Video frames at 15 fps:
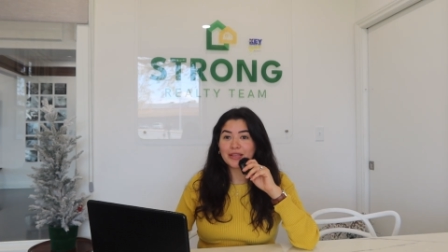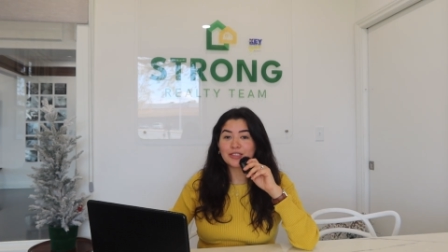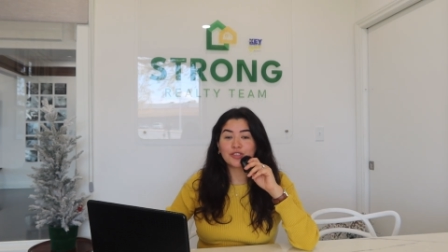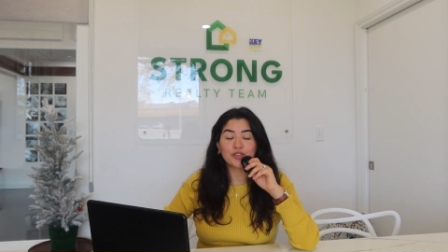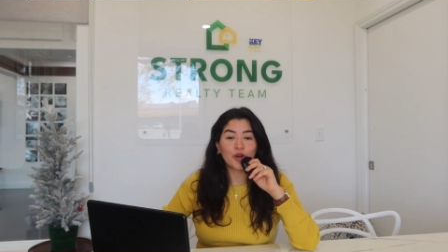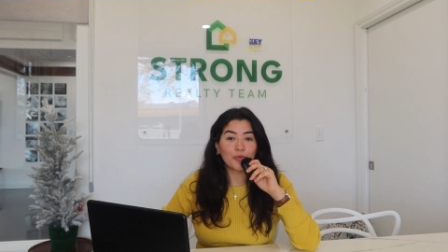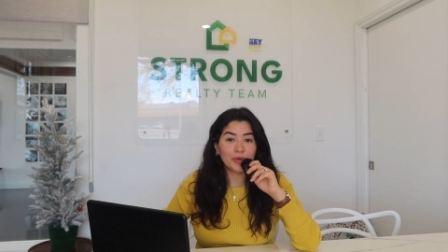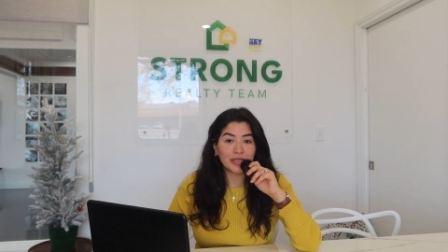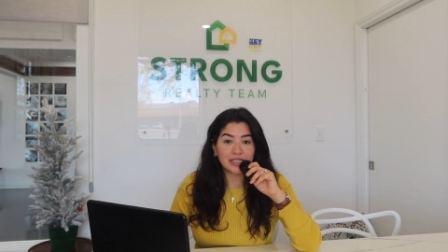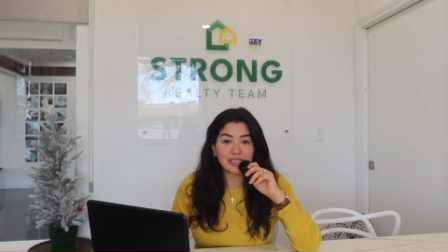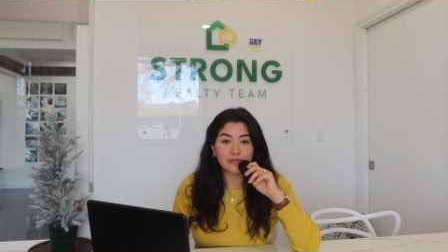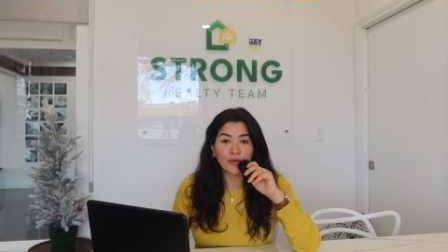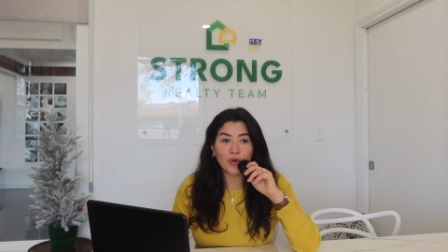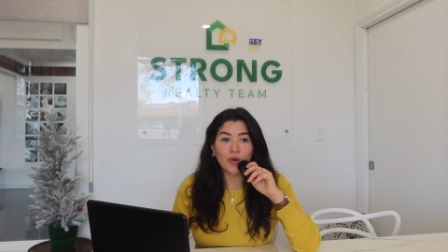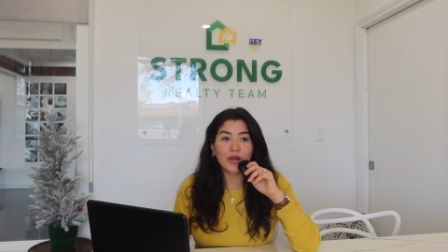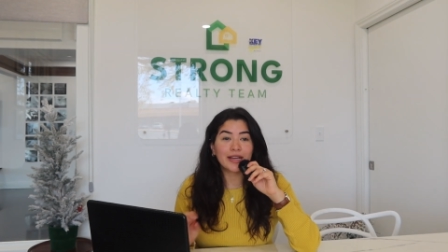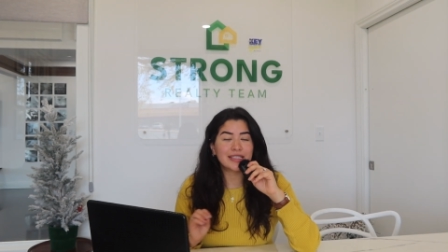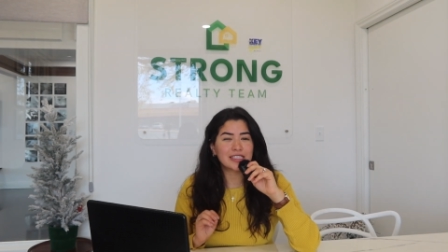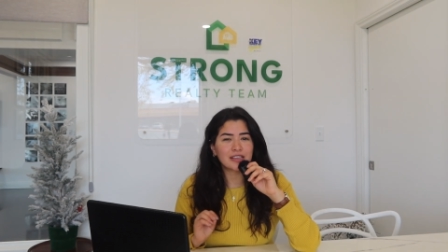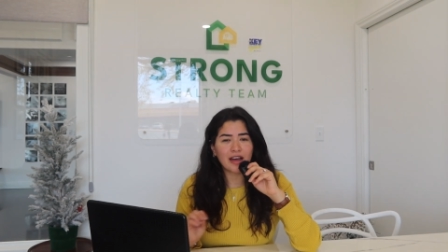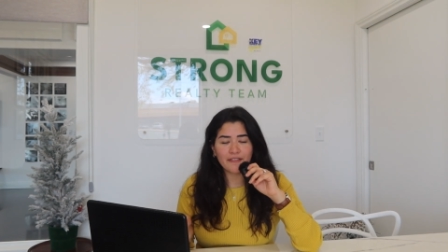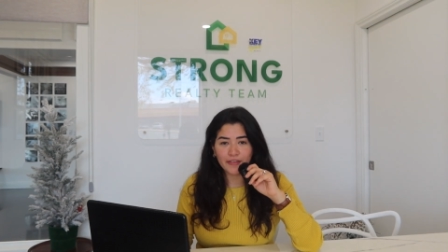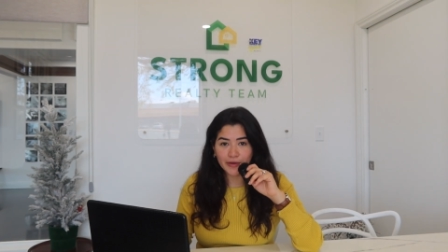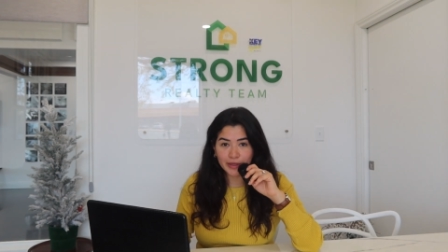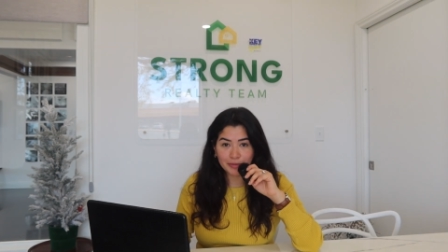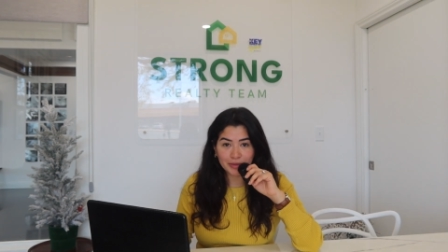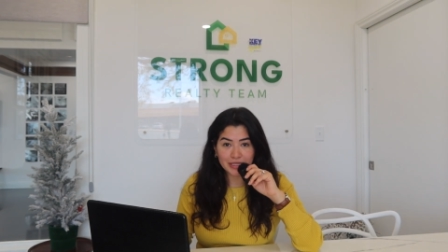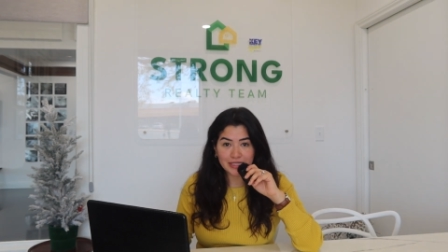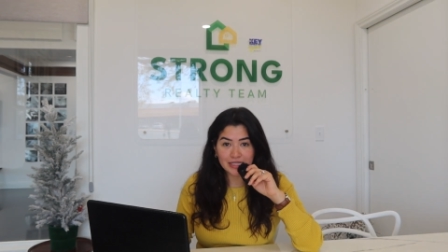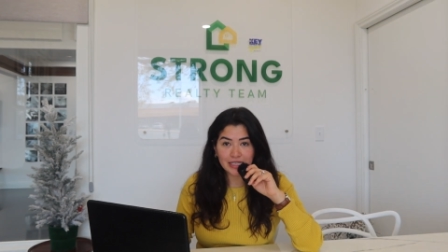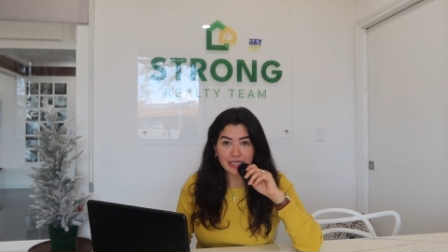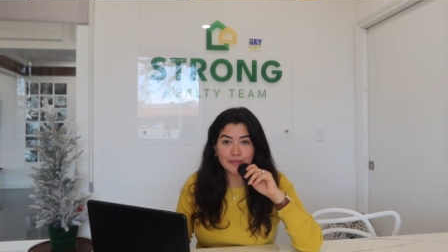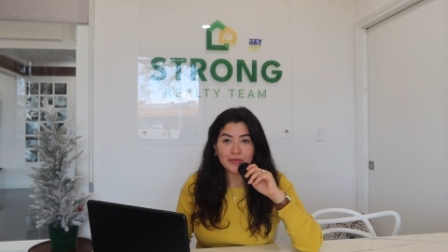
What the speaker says: It's so peaceful. It's not very busy.